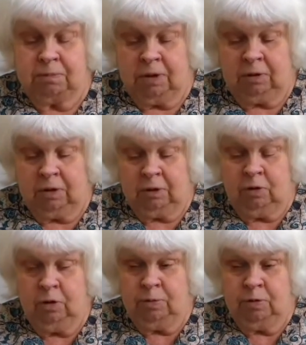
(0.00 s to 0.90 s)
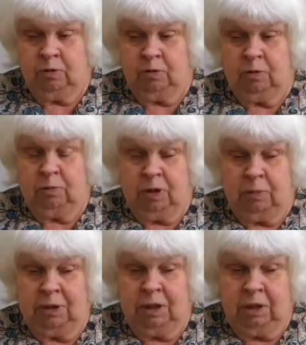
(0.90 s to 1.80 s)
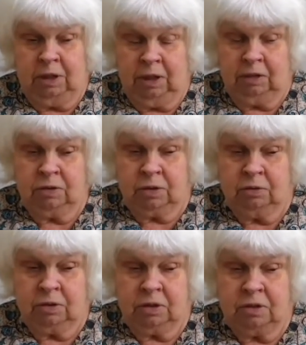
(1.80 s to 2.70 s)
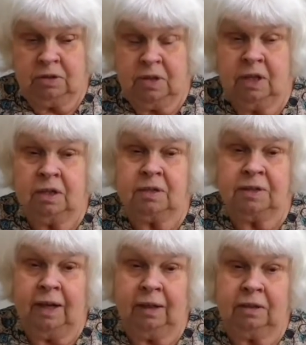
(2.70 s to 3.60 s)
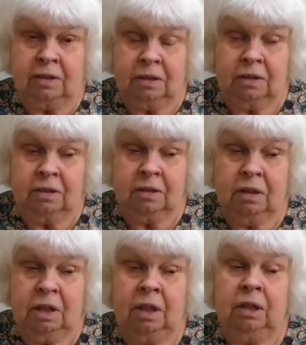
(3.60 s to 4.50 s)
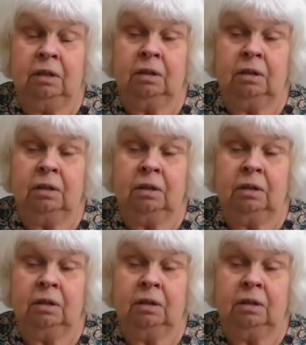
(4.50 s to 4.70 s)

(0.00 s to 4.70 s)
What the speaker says: a group of Benin soldiers then attacked the